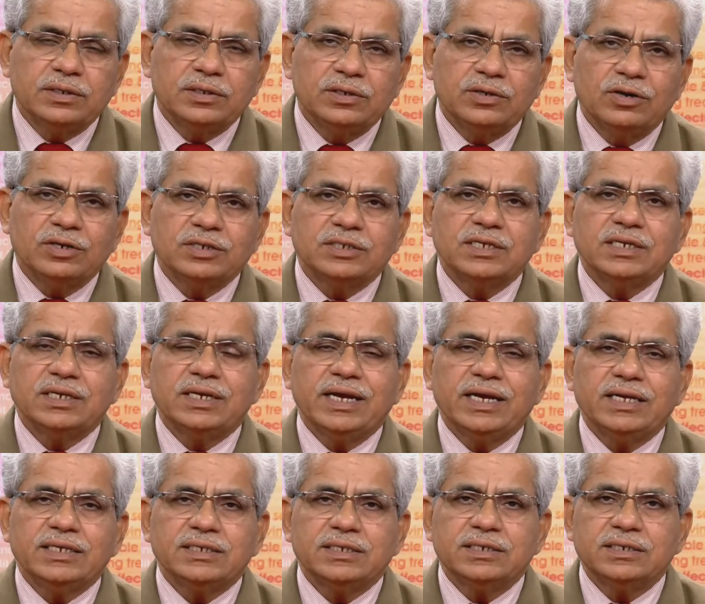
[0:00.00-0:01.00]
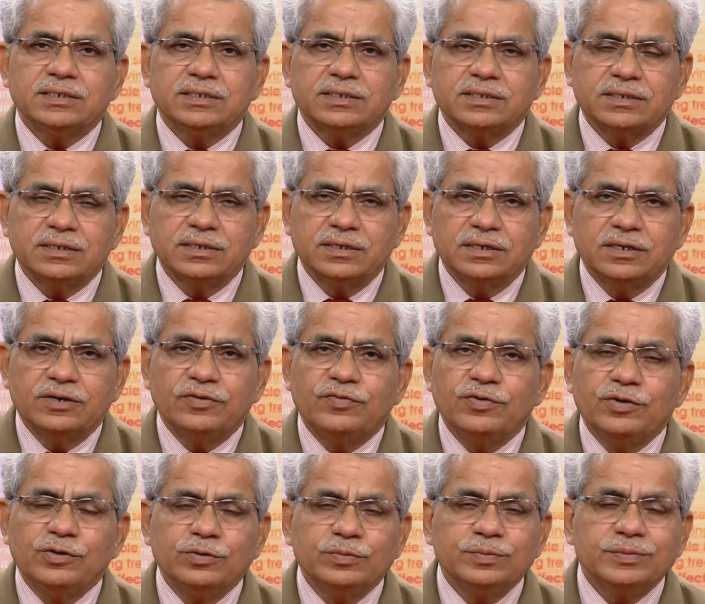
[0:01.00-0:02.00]
toxic gases,
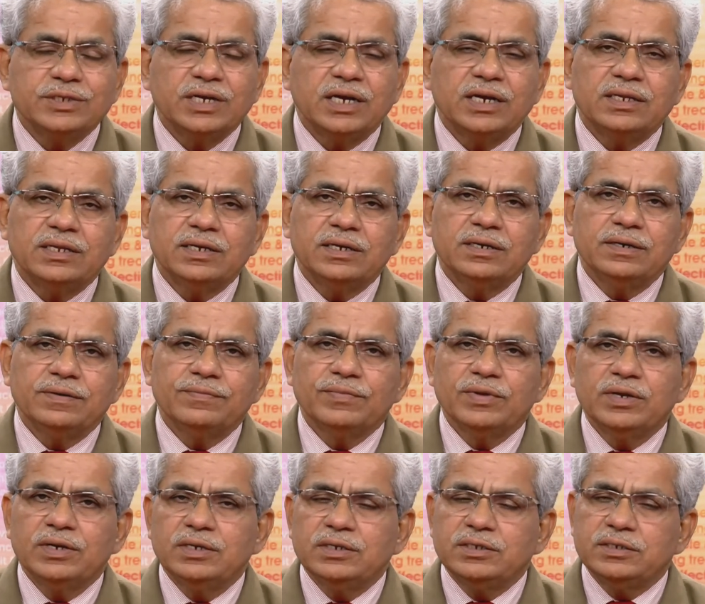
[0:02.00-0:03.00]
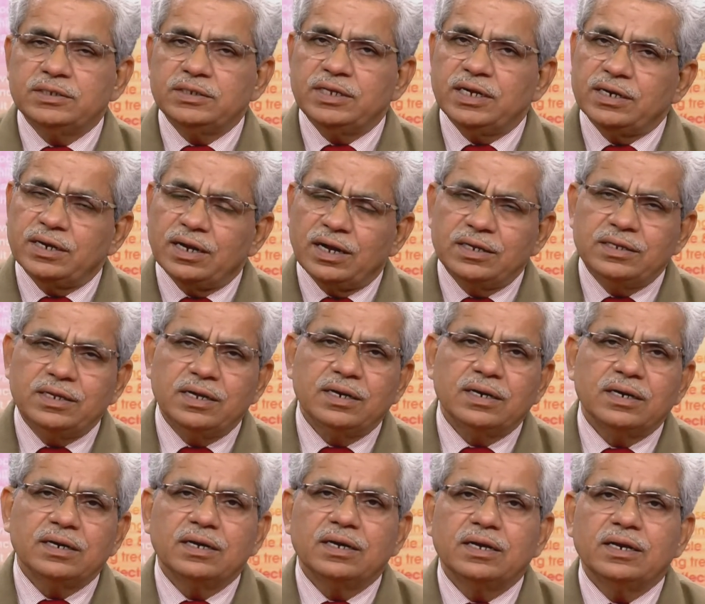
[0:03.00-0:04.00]
fumes are there, then other
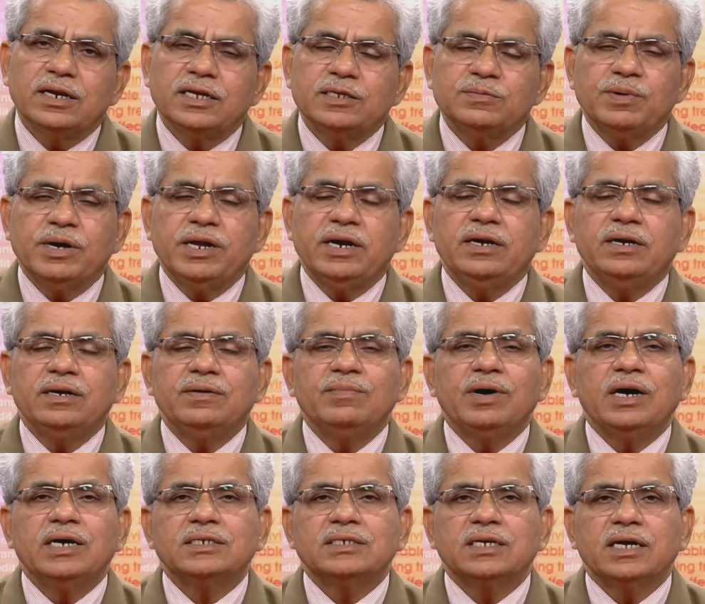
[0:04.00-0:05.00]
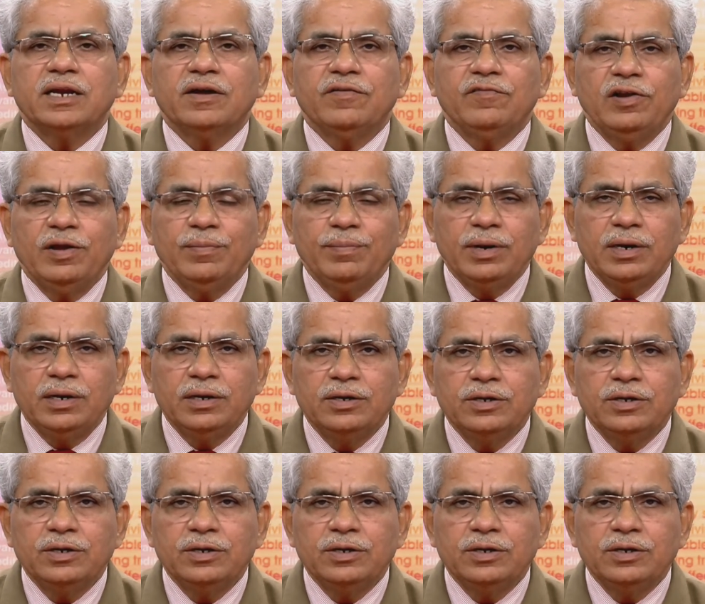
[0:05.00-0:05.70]
respiratory masks are available.